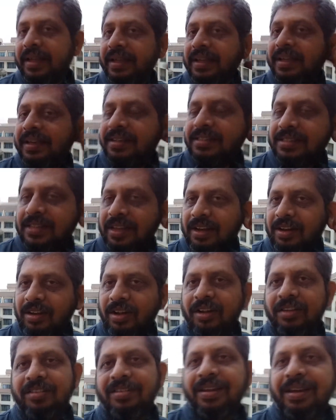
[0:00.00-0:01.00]
ears are
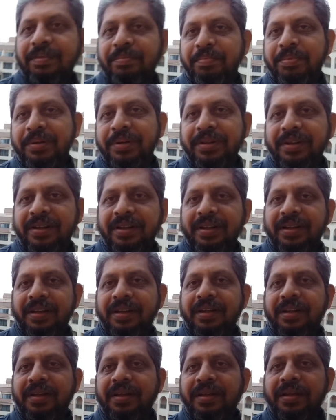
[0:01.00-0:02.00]
not deaf,
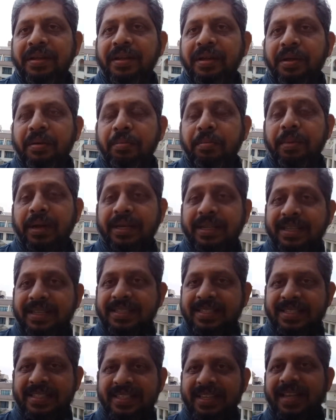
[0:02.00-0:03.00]
but the
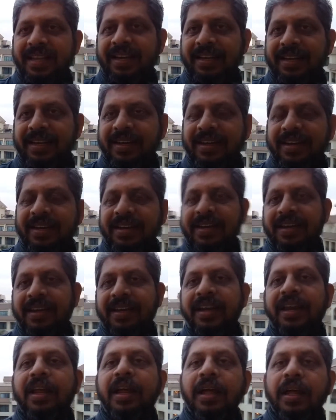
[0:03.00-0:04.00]
sin
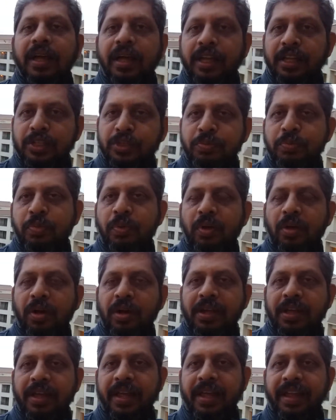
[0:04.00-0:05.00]
is
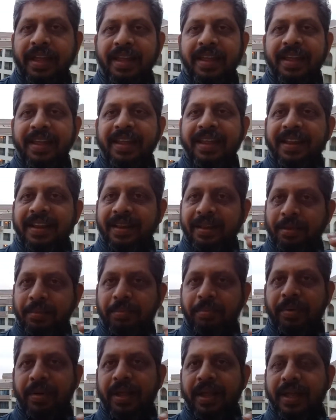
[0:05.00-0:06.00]
blocking the
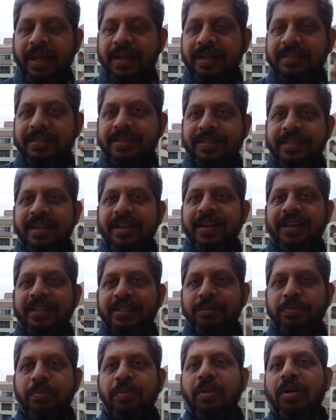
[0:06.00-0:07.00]
prayer, sin
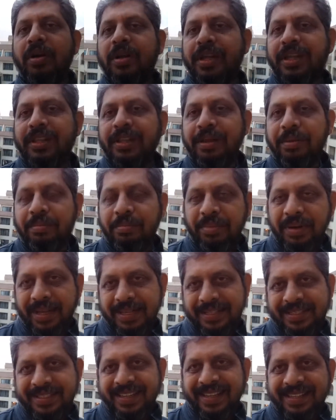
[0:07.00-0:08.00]
is blocking the
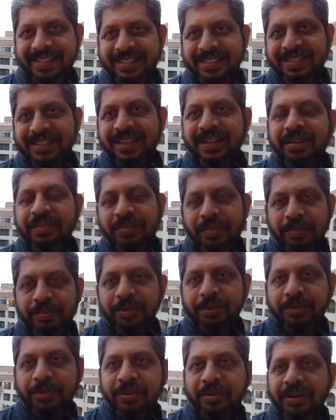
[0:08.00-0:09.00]
blessings from
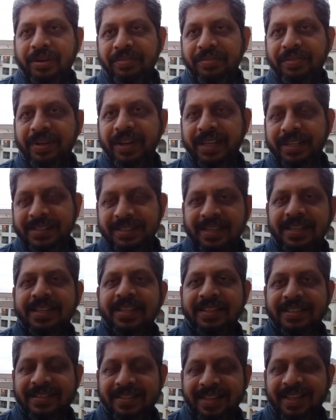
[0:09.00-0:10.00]
the throne of grace,
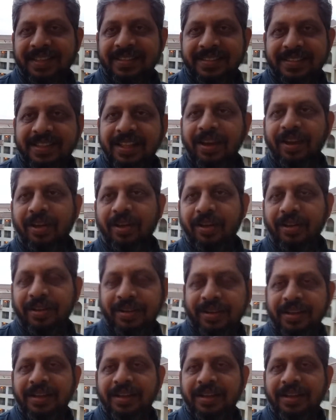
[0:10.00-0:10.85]
says the Lord.